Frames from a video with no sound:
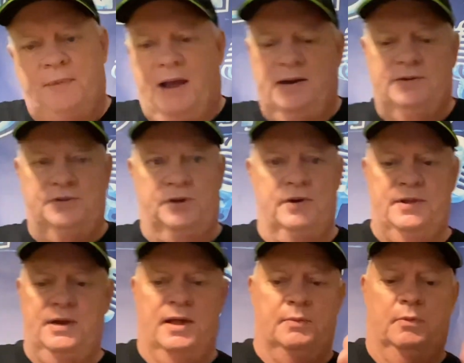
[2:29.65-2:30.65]
I didn't show you
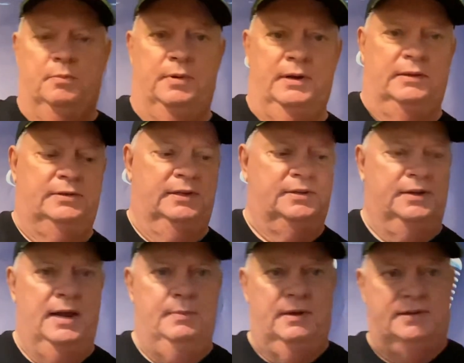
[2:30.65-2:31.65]
the other one, but it's the
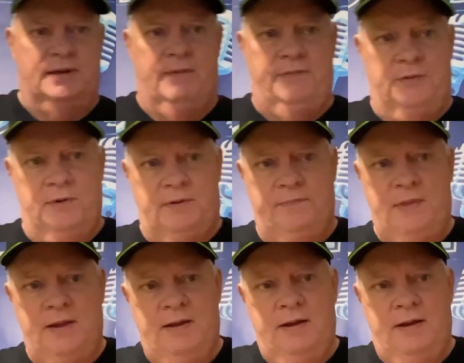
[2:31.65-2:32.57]
same except for